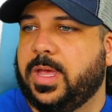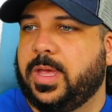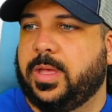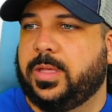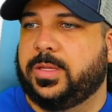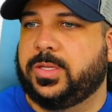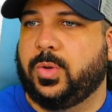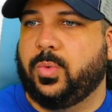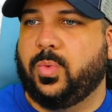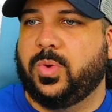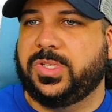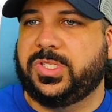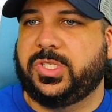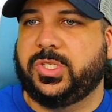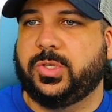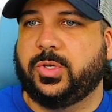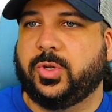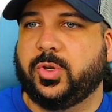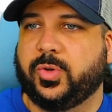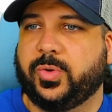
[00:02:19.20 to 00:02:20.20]
So once
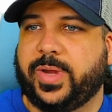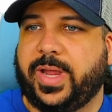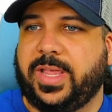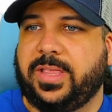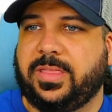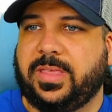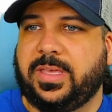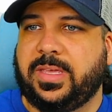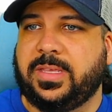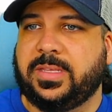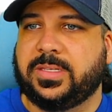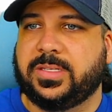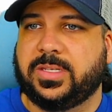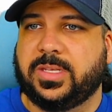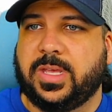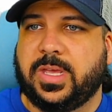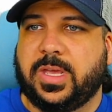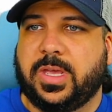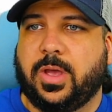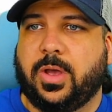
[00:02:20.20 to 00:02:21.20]
you create these,
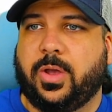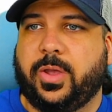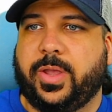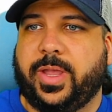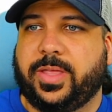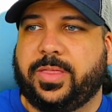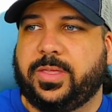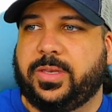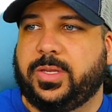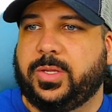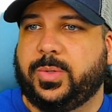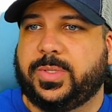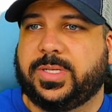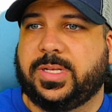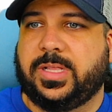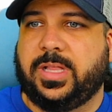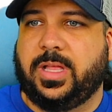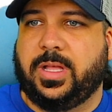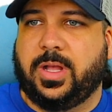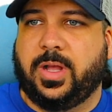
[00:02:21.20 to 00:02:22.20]
all you have to do is
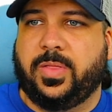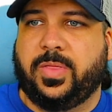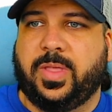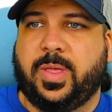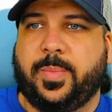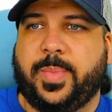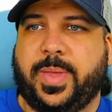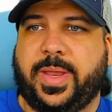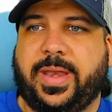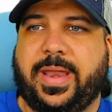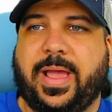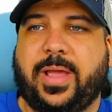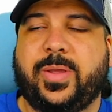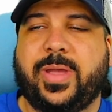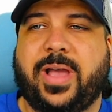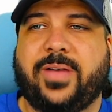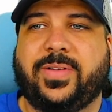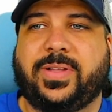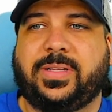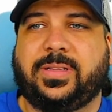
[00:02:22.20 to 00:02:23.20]
click on them, and now you
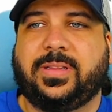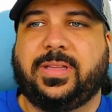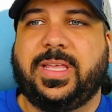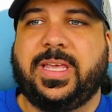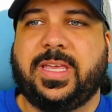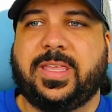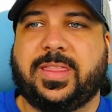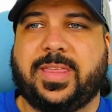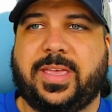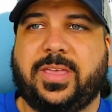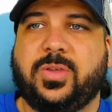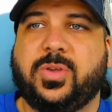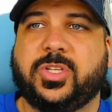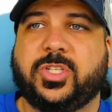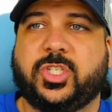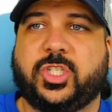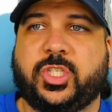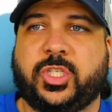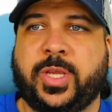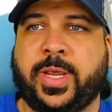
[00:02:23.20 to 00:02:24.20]
have a link that you can
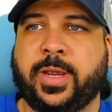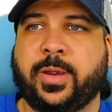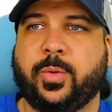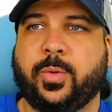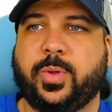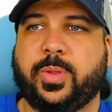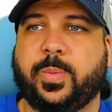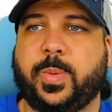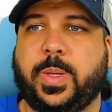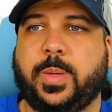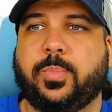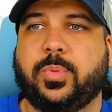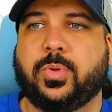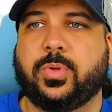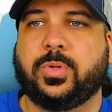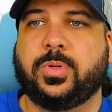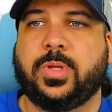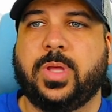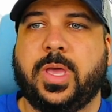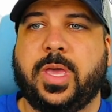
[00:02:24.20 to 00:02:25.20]
share with
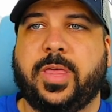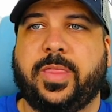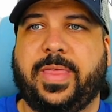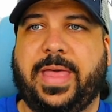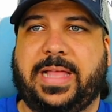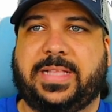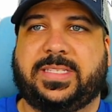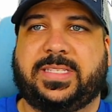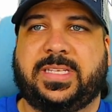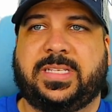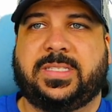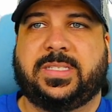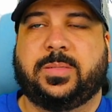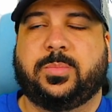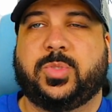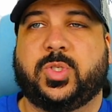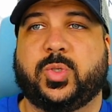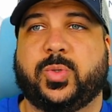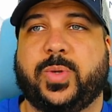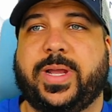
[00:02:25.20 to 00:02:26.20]
people that sends
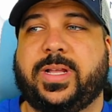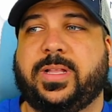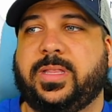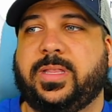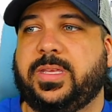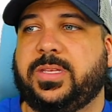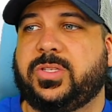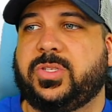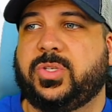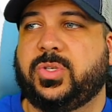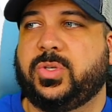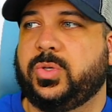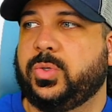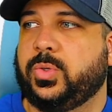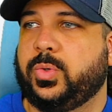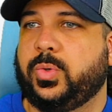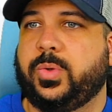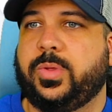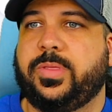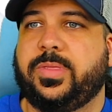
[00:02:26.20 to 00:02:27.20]
them directly
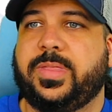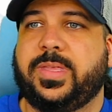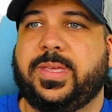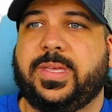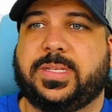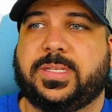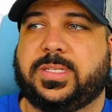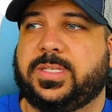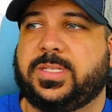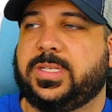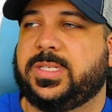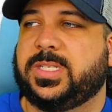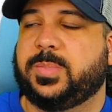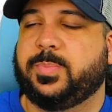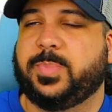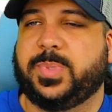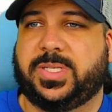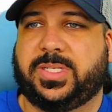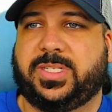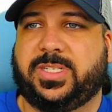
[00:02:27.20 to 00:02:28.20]
to this
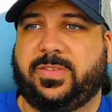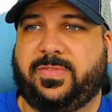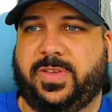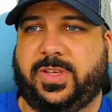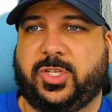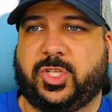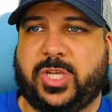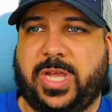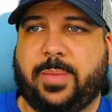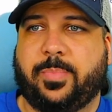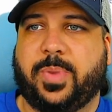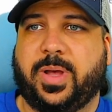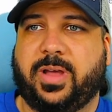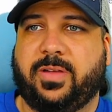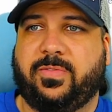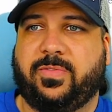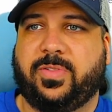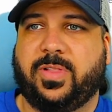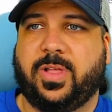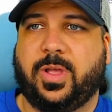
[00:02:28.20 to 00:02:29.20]
specific
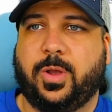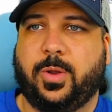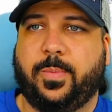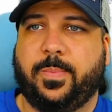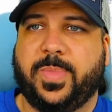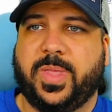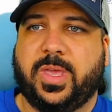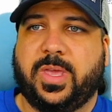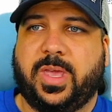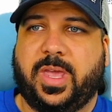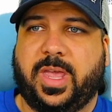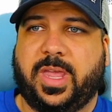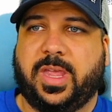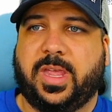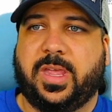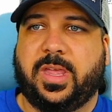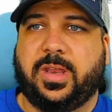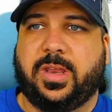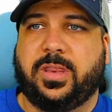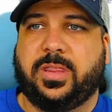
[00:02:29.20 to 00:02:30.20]
chatbot flow.
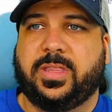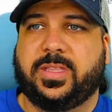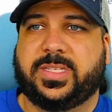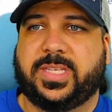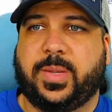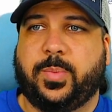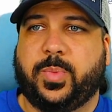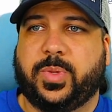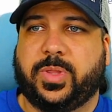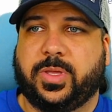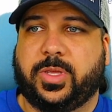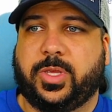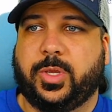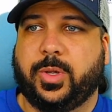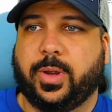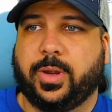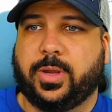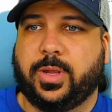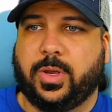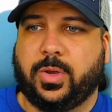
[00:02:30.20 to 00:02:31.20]
And the same with a
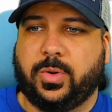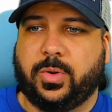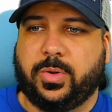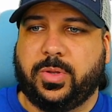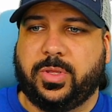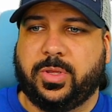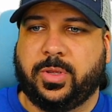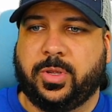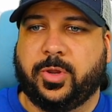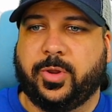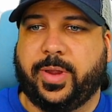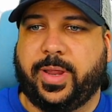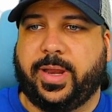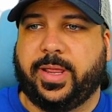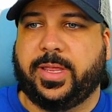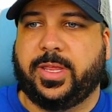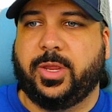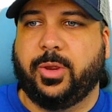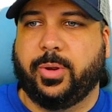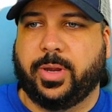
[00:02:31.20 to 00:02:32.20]
QR code. You can create
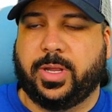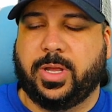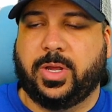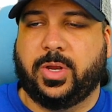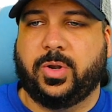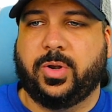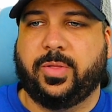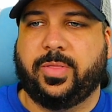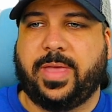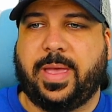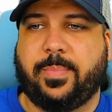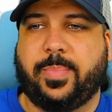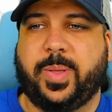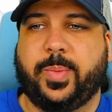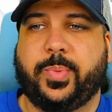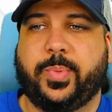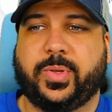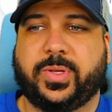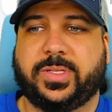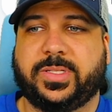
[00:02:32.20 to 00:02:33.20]
a QR code that
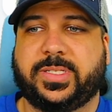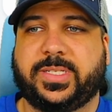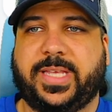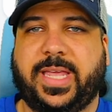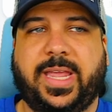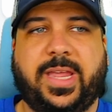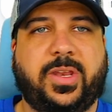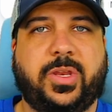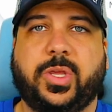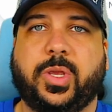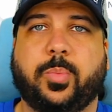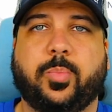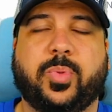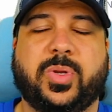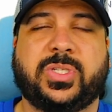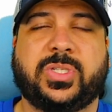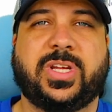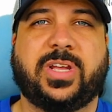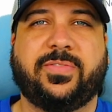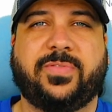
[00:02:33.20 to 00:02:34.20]
people can scan. You can
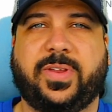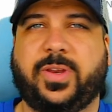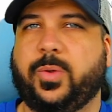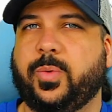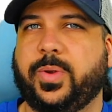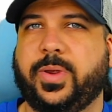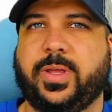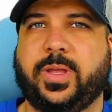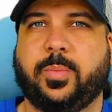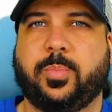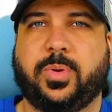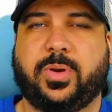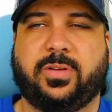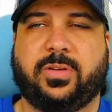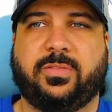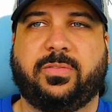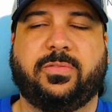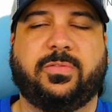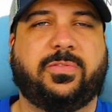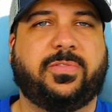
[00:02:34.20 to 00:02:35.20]
print off anywhere. You can put
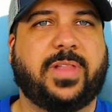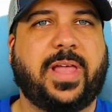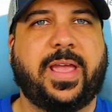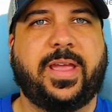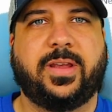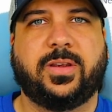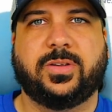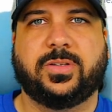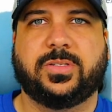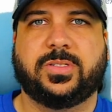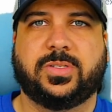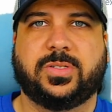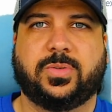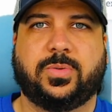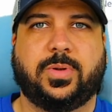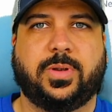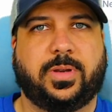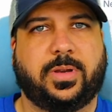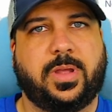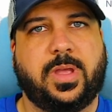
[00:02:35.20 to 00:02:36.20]
on flyers
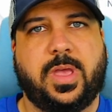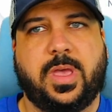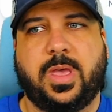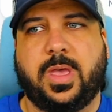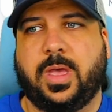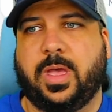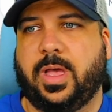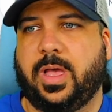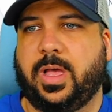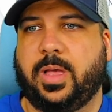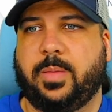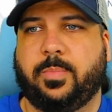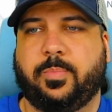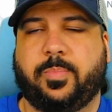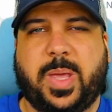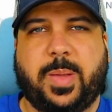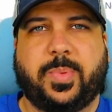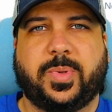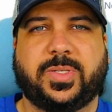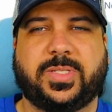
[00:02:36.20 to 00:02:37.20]
or
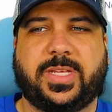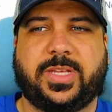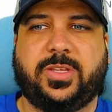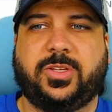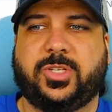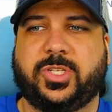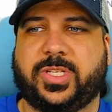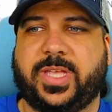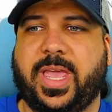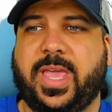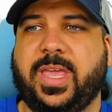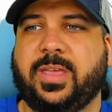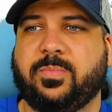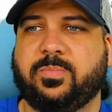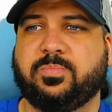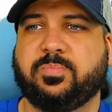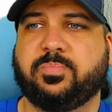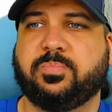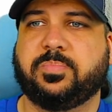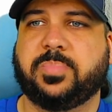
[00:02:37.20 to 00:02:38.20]
papers that you just
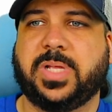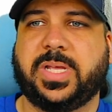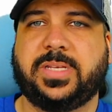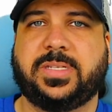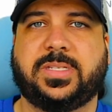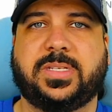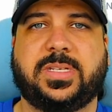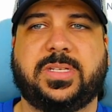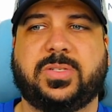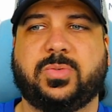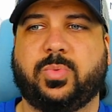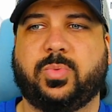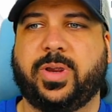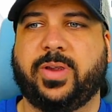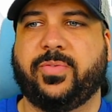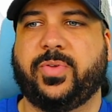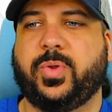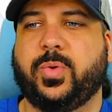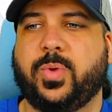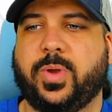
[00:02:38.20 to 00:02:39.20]
hang places,
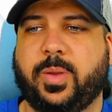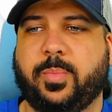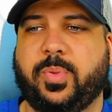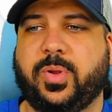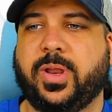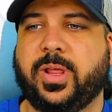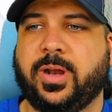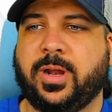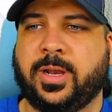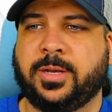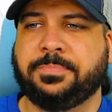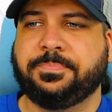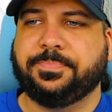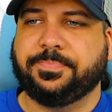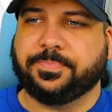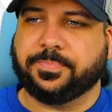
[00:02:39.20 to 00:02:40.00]
wherever you want to put it on,